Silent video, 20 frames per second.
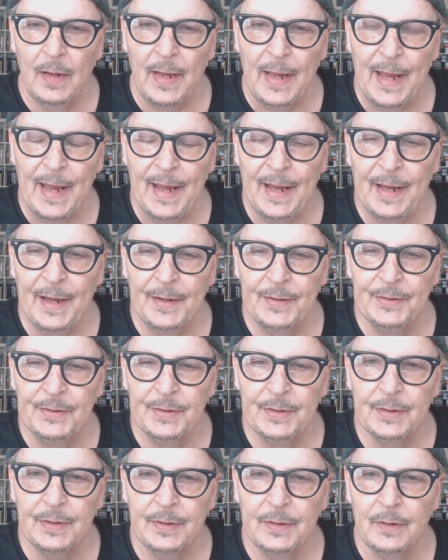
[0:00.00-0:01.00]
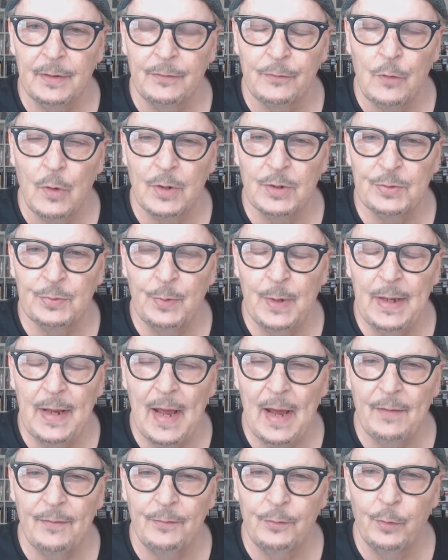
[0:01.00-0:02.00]
And of course, we
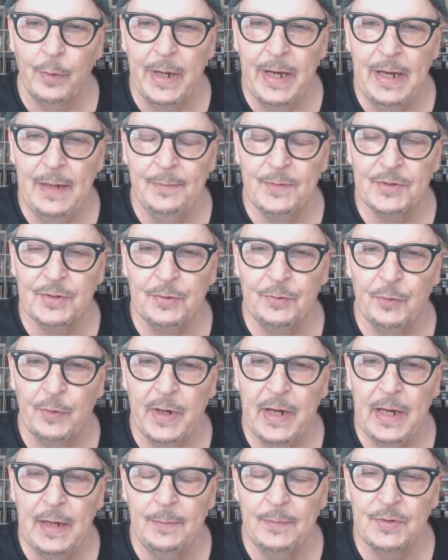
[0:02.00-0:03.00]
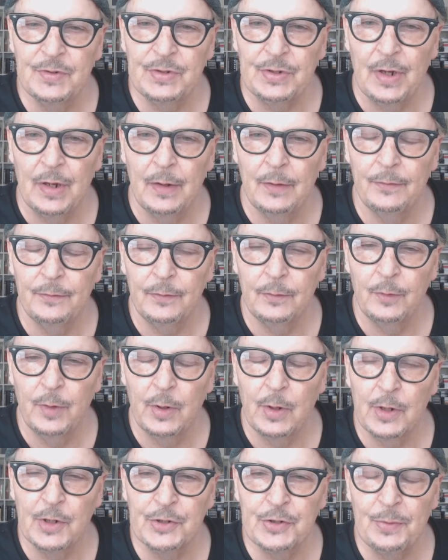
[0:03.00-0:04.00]
have reams and reams of
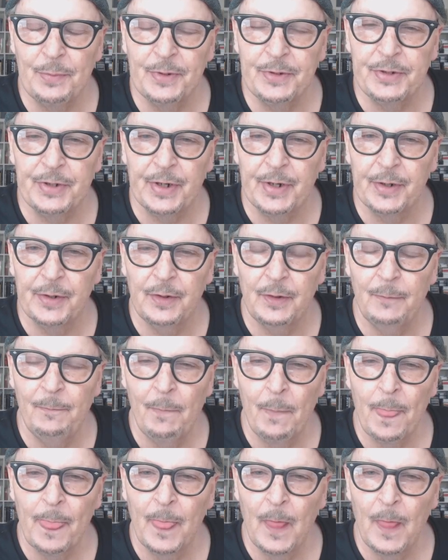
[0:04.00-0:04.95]
rehearsal material